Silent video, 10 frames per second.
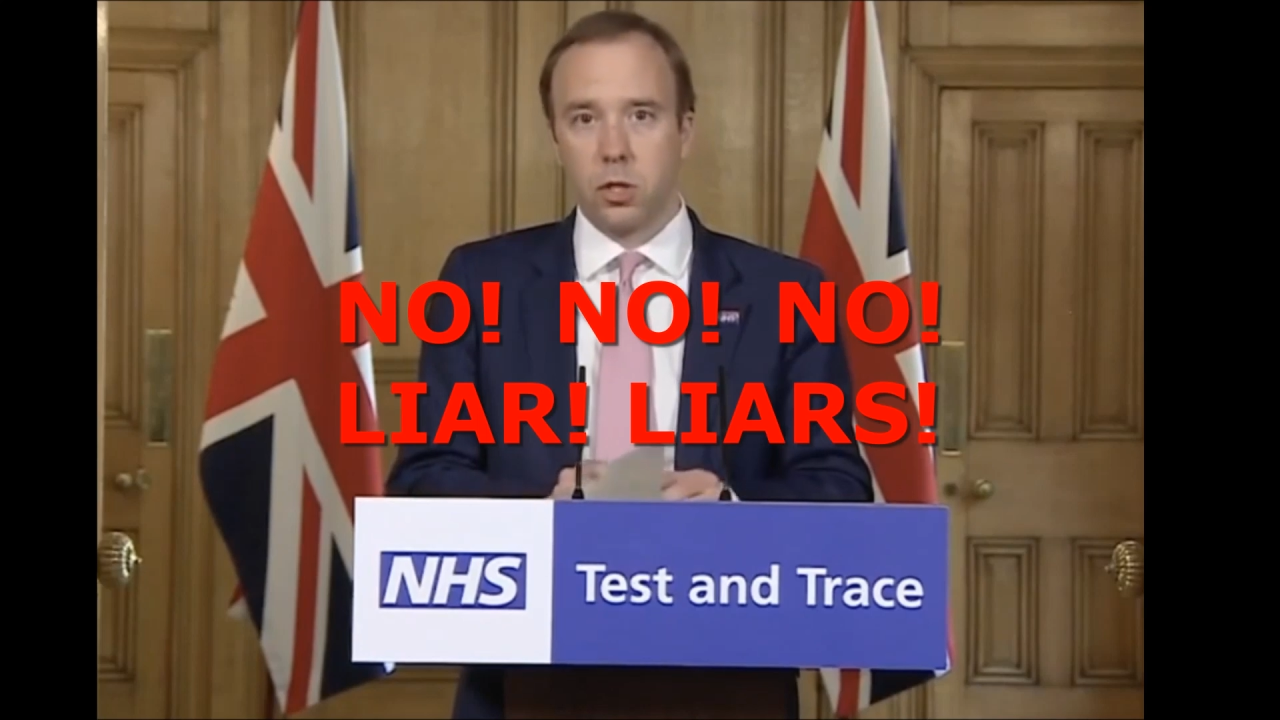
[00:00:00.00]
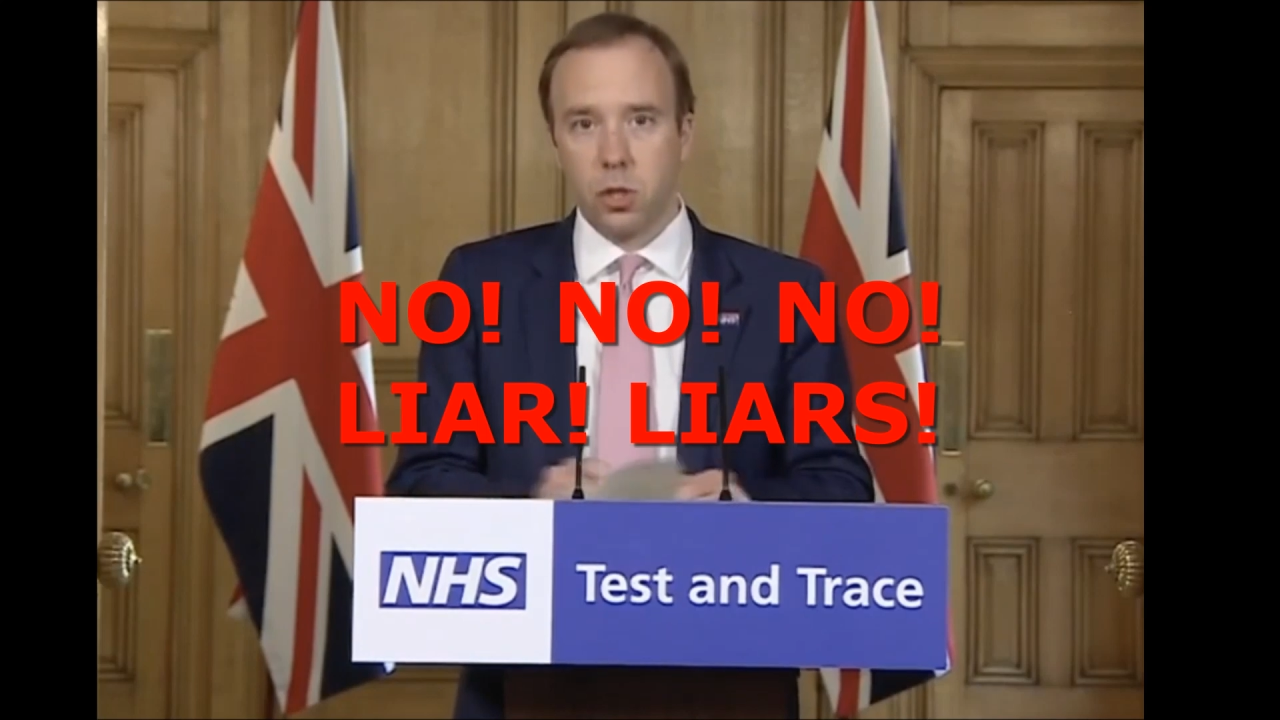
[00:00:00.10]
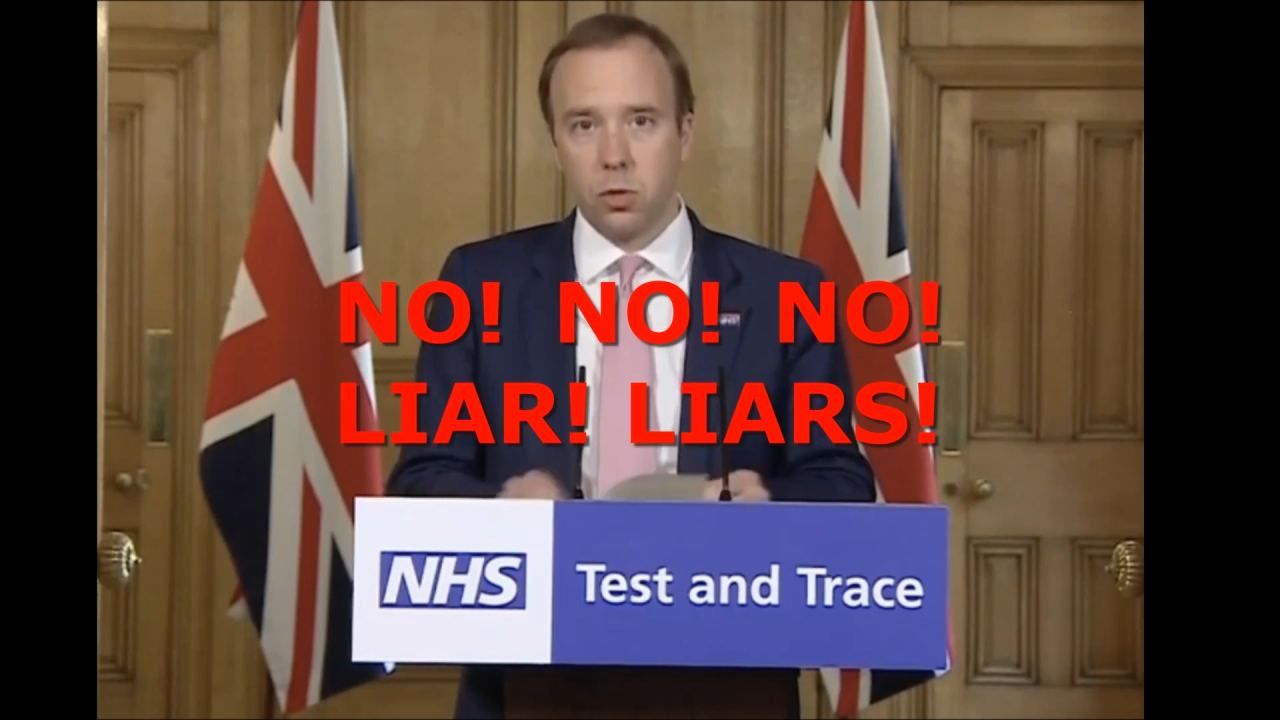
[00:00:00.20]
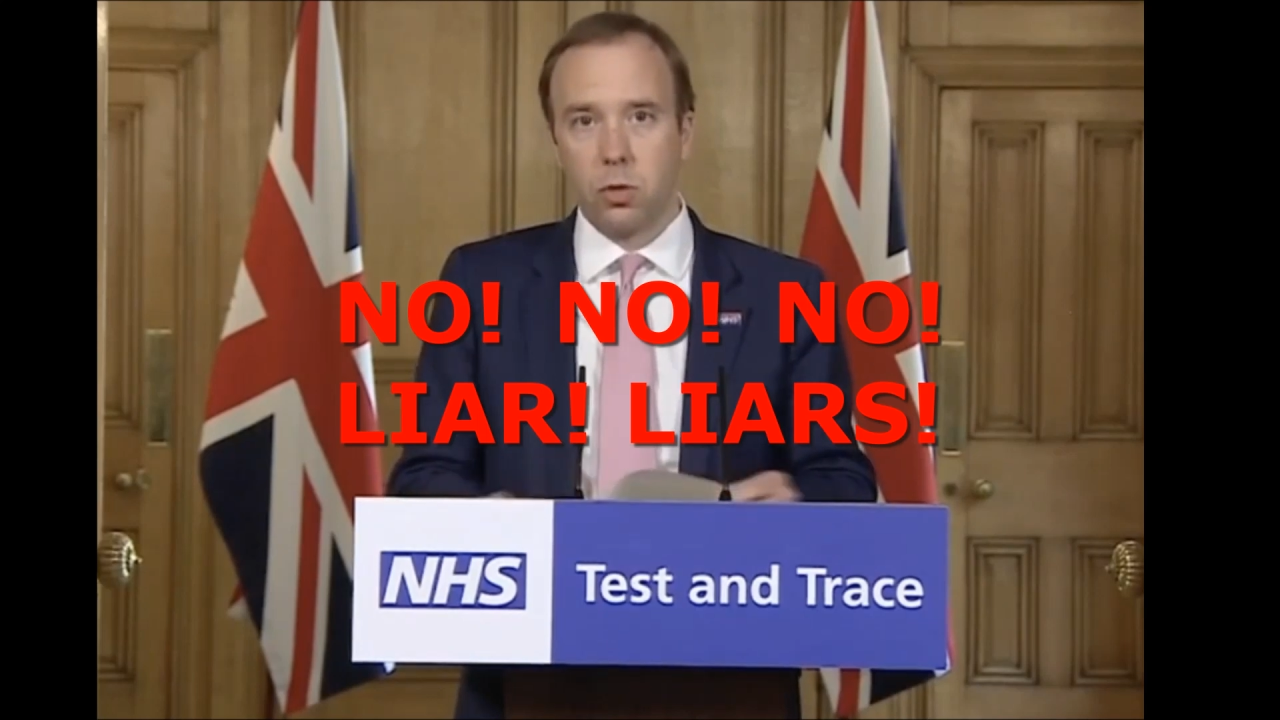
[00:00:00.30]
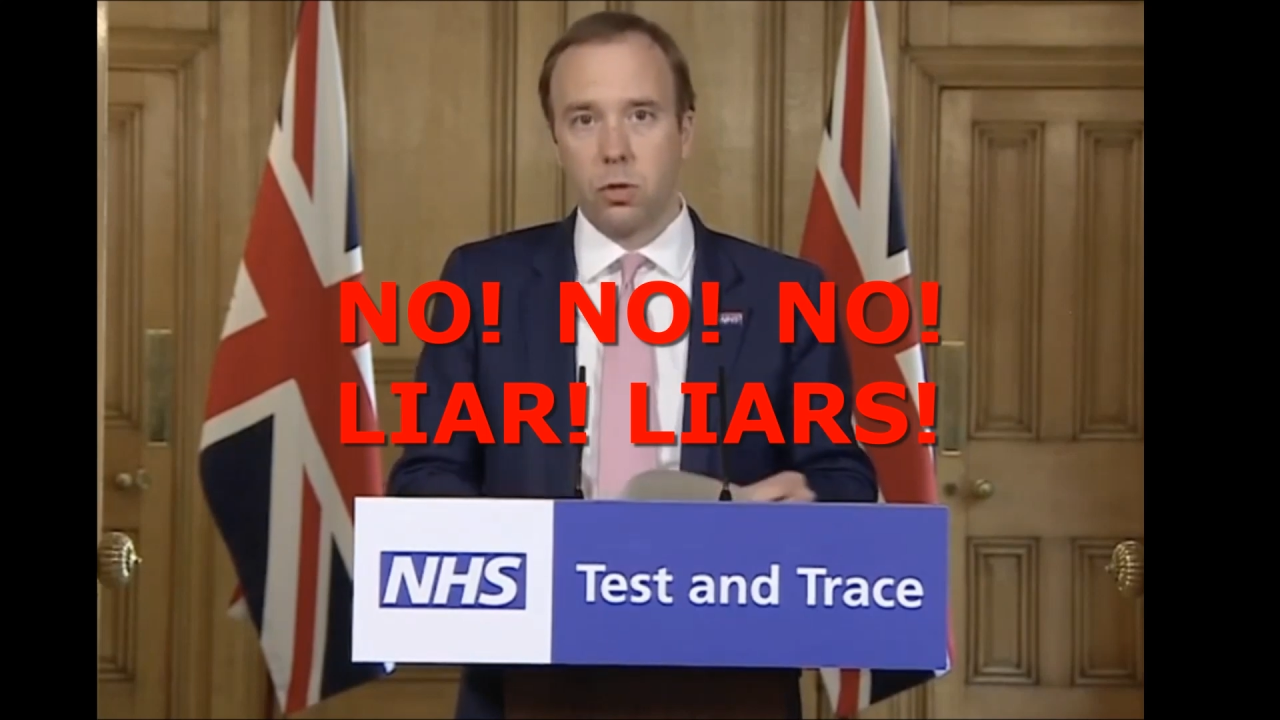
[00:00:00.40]

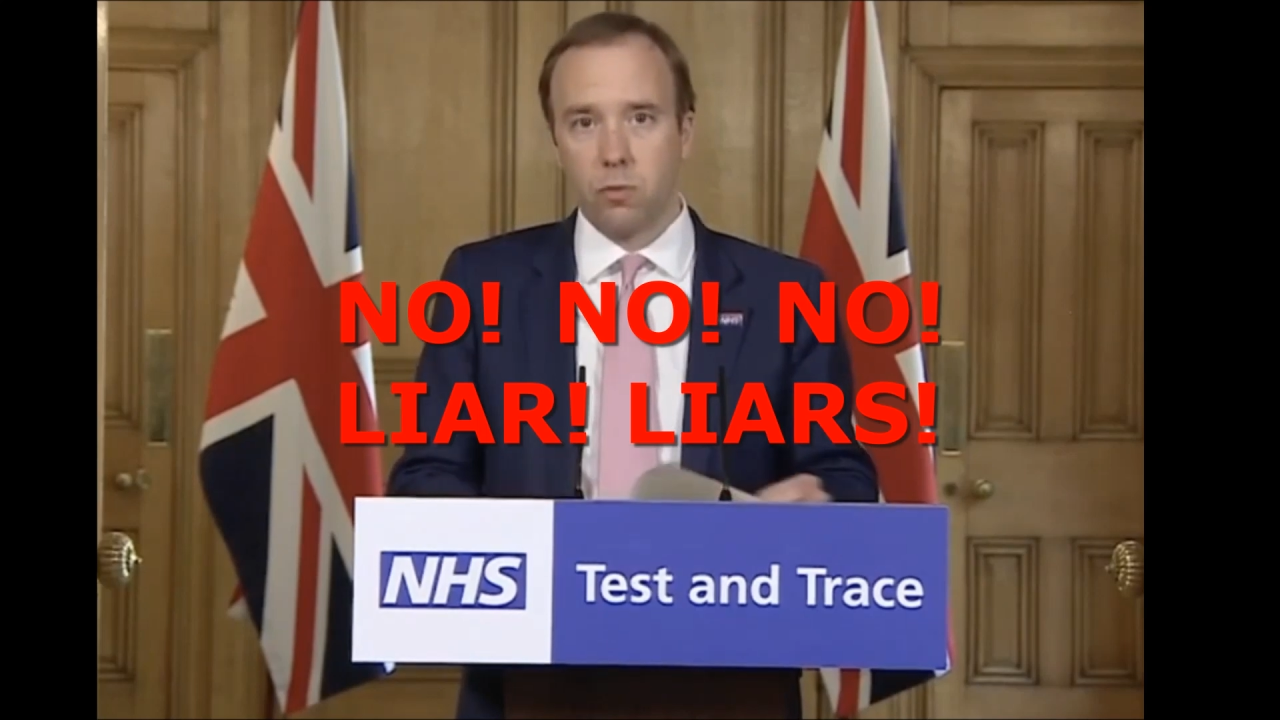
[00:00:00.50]
do the